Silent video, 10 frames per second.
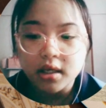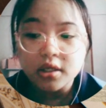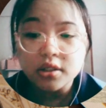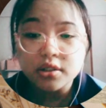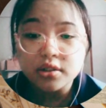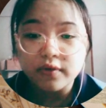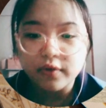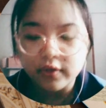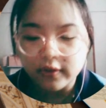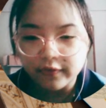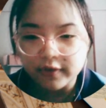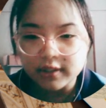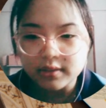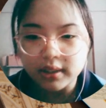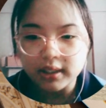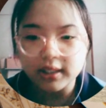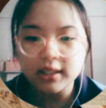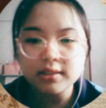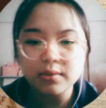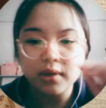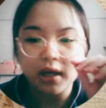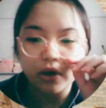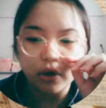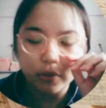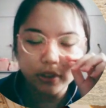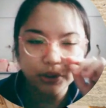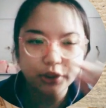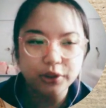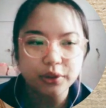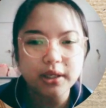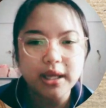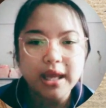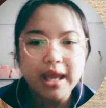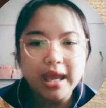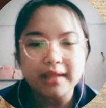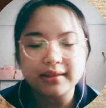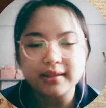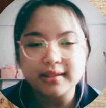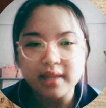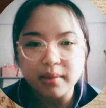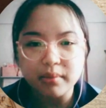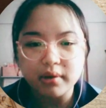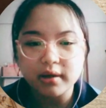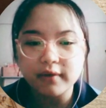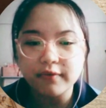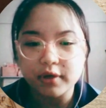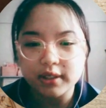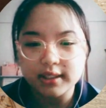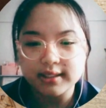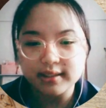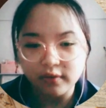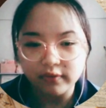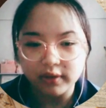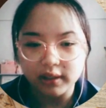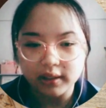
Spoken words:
So for the first one is we are going to look at the summary for this novel.